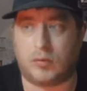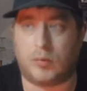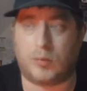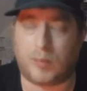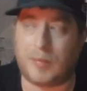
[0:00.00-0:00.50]

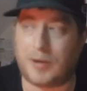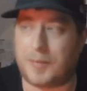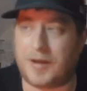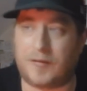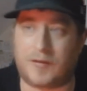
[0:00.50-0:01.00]
What were the
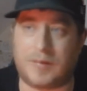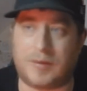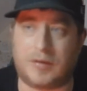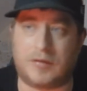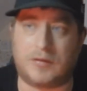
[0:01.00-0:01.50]
better
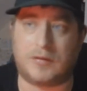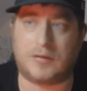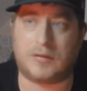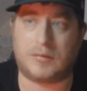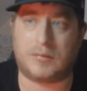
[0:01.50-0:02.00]
Freebirds?
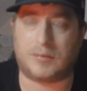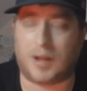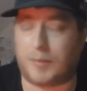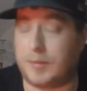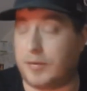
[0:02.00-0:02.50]

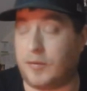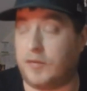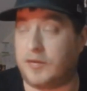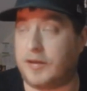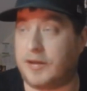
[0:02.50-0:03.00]
People are
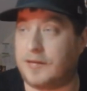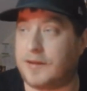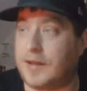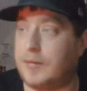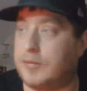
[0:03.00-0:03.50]
obviously going to
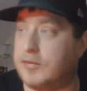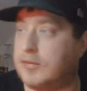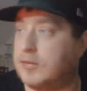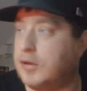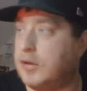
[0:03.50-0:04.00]
say it
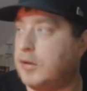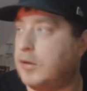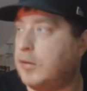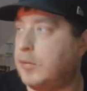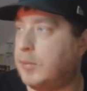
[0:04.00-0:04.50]
was
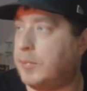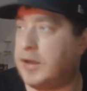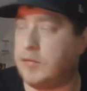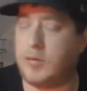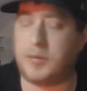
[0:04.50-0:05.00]
when
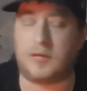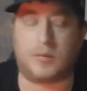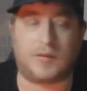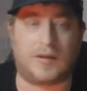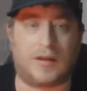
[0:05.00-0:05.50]
Buddy Roberts
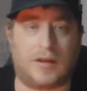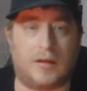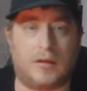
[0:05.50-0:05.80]
was in there.